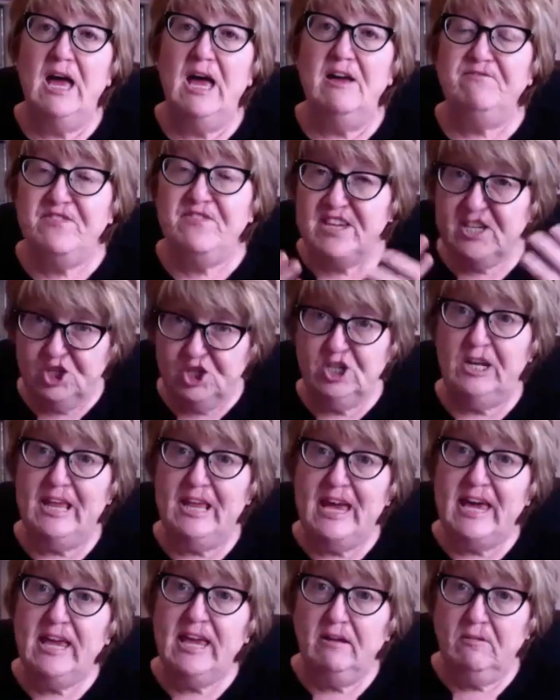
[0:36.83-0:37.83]

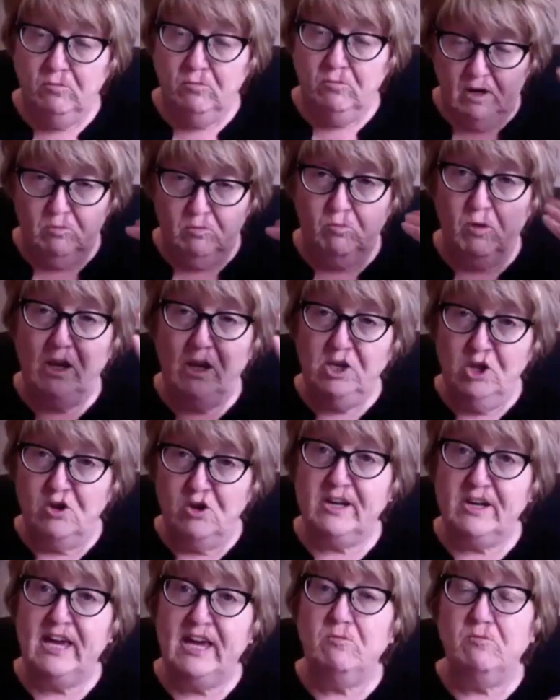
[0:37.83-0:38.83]
Visually, we're
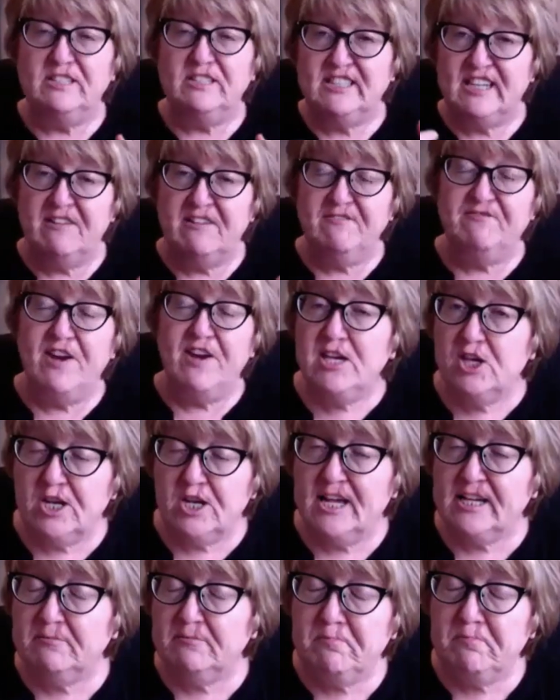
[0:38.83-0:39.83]
looking, we're seeing facial
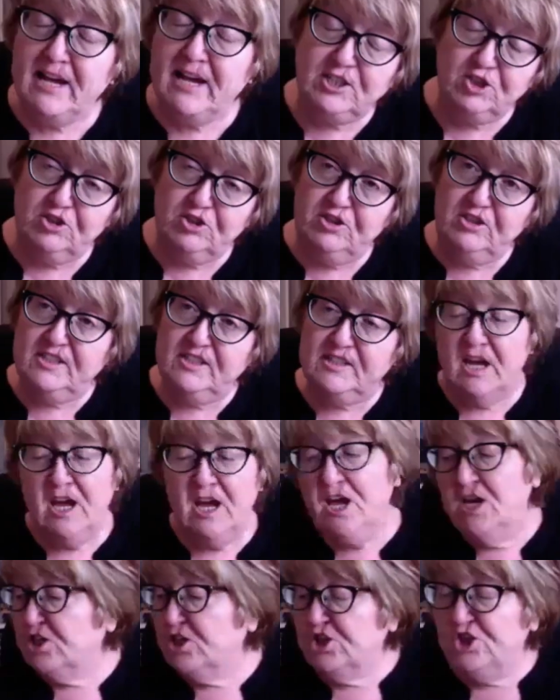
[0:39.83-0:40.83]
expressions,
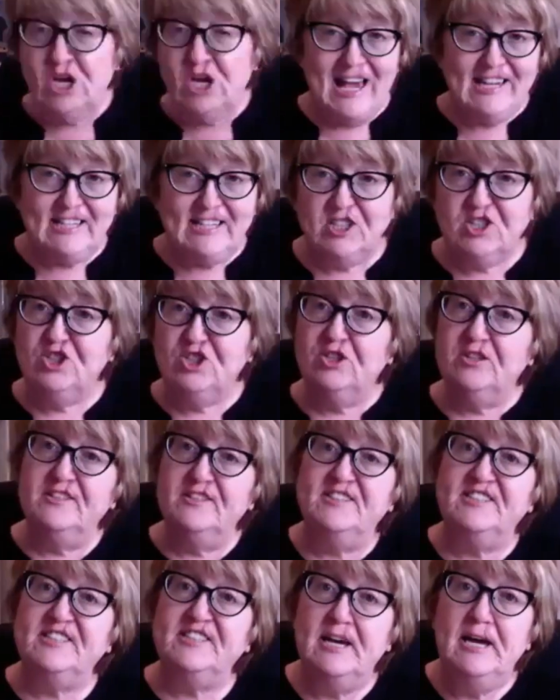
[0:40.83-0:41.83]

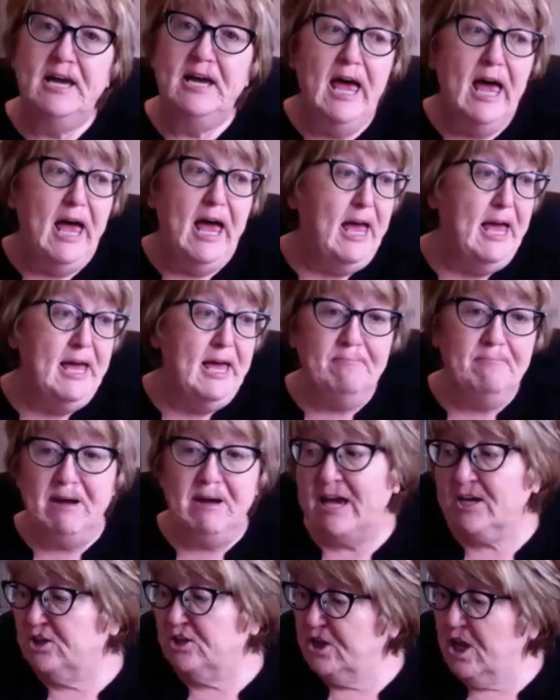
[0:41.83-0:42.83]
gestures. I
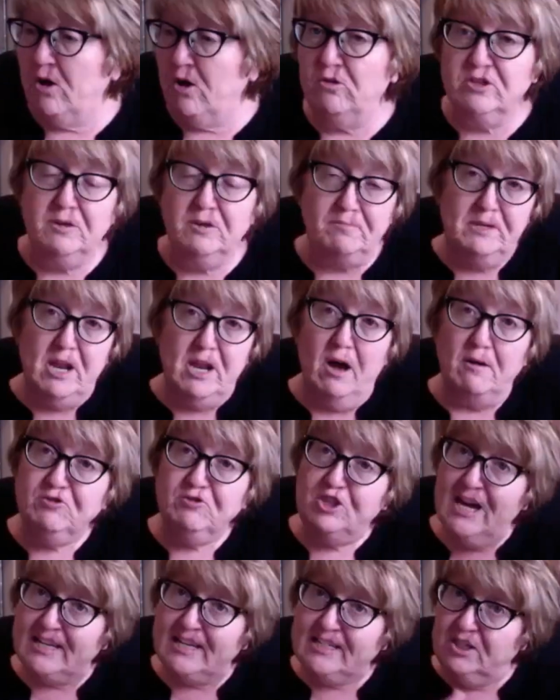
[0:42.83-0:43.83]
could hold up an
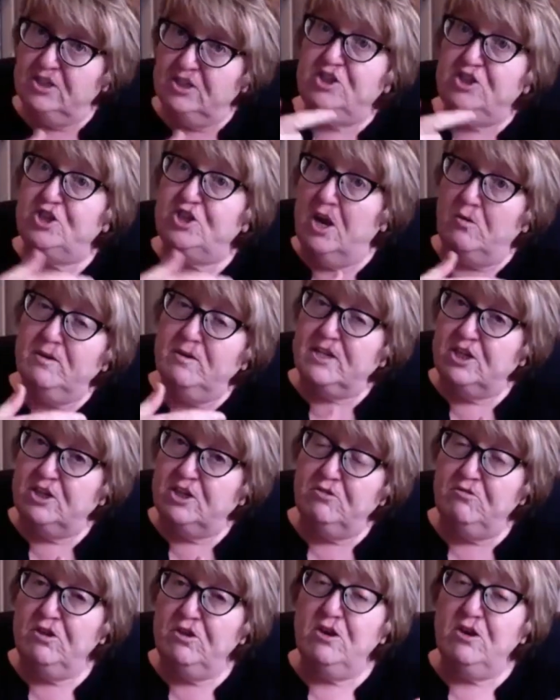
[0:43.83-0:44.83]
object and show it to
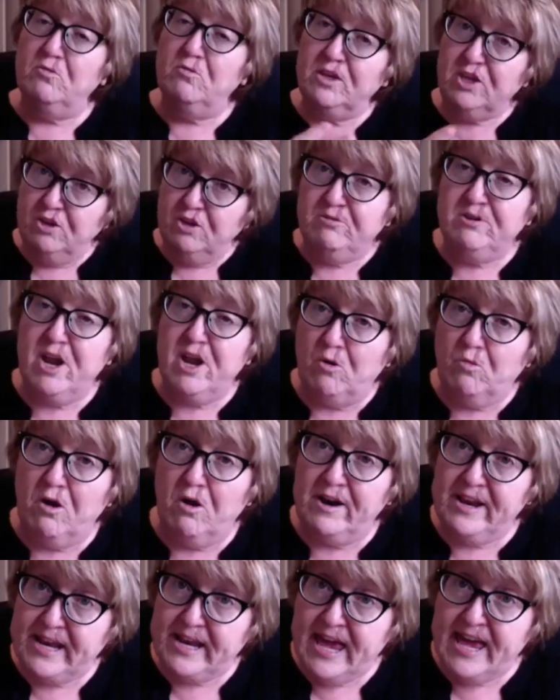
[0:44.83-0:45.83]
you and you'd know what
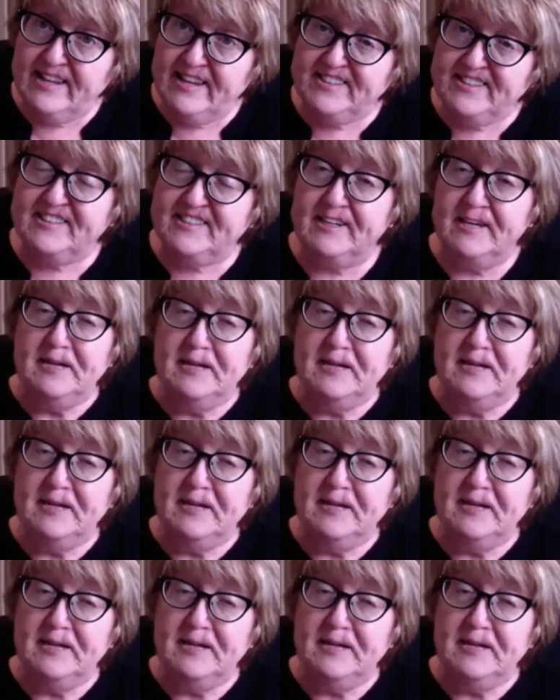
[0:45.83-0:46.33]
it is.